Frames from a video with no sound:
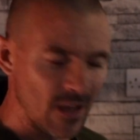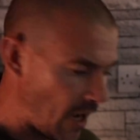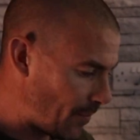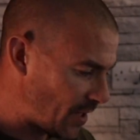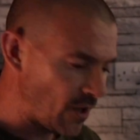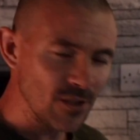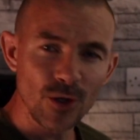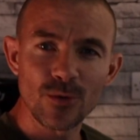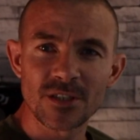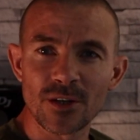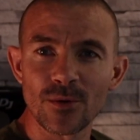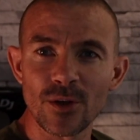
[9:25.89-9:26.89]
I mean, I do
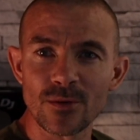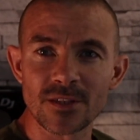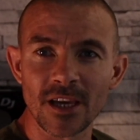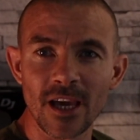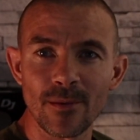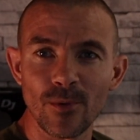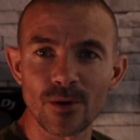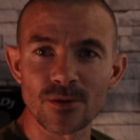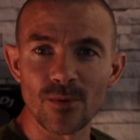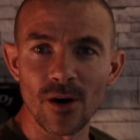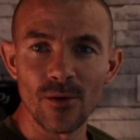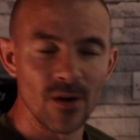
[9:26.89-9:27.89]
still use the keyboard as
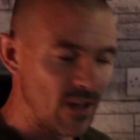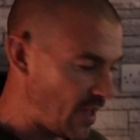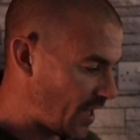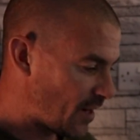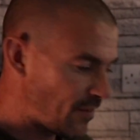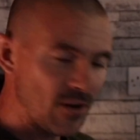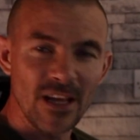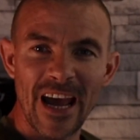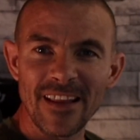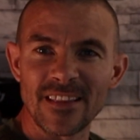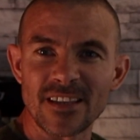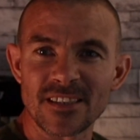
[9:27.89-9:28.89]
well. And I've only
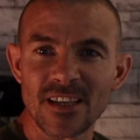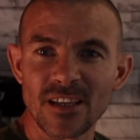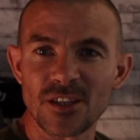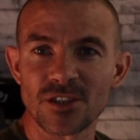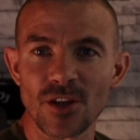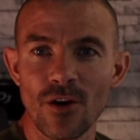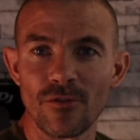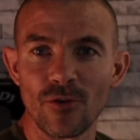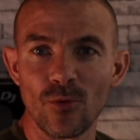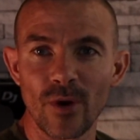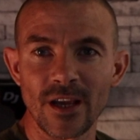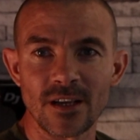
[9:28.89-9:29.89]
had this thing just over
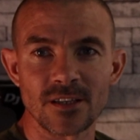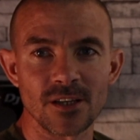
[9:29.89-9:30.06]
a week.